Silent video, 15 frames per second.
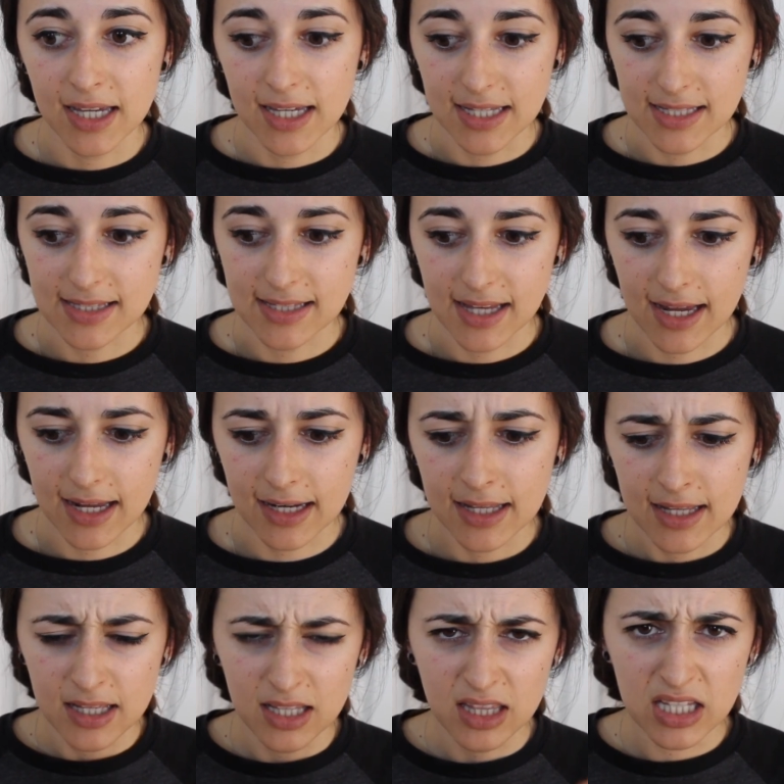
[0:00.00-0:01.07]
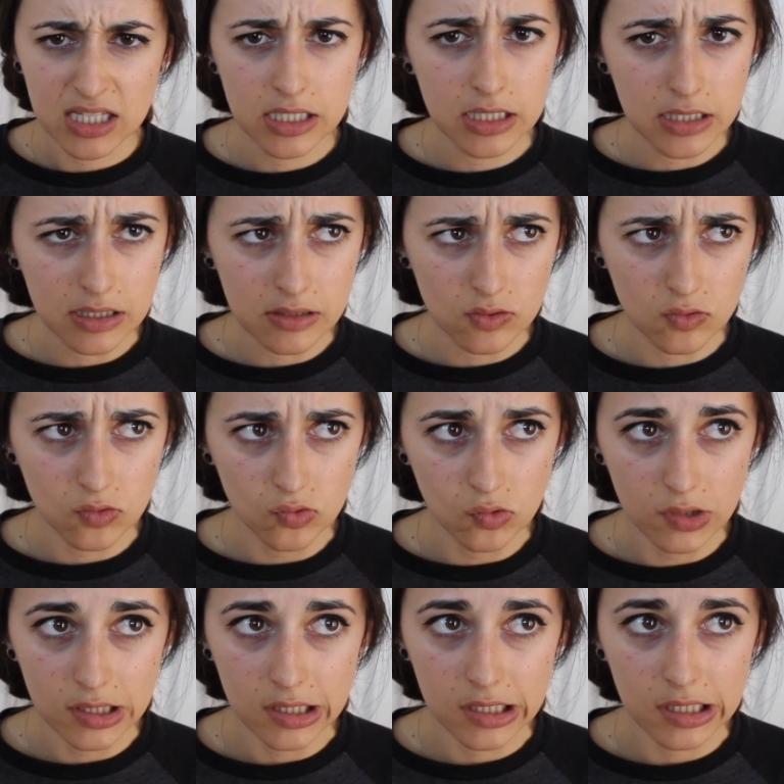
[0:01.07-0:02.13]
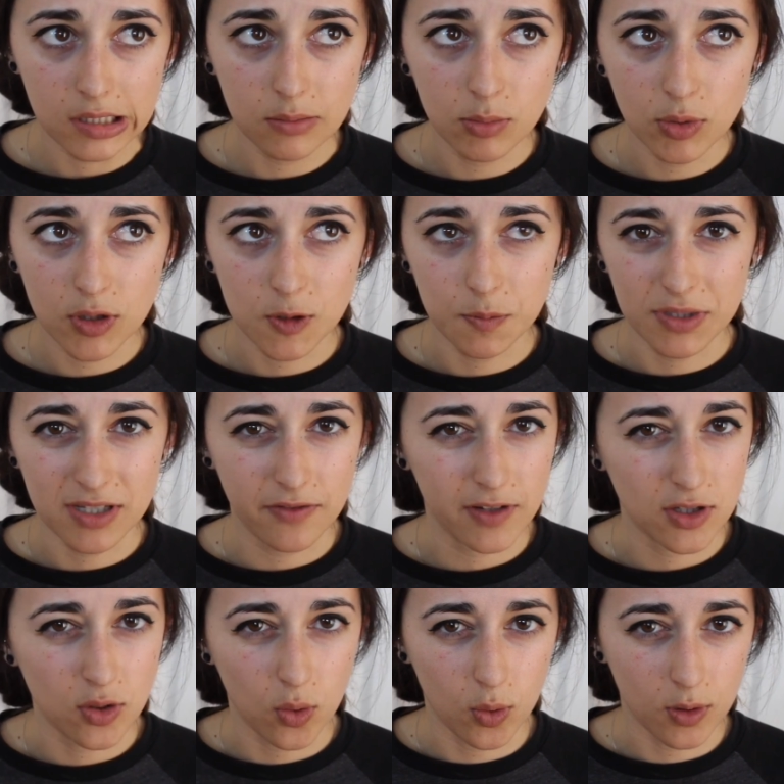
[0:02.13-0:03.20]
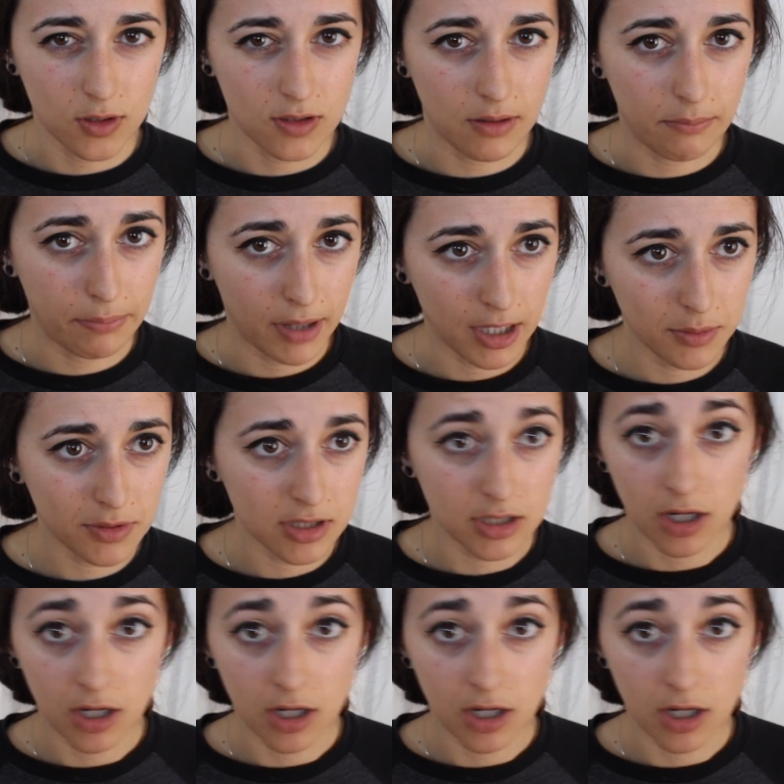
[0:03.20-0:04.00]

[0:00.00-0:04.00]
in saying this is really more specific towards bodybuilding,